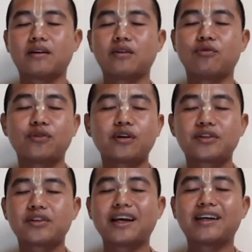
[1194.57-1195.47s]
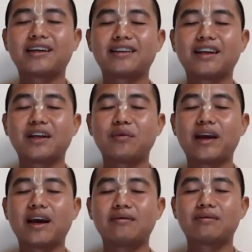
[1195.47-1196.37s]
the first thing that we
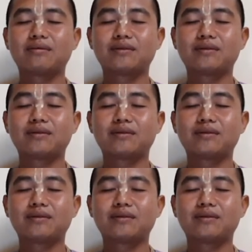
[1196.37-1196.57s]
have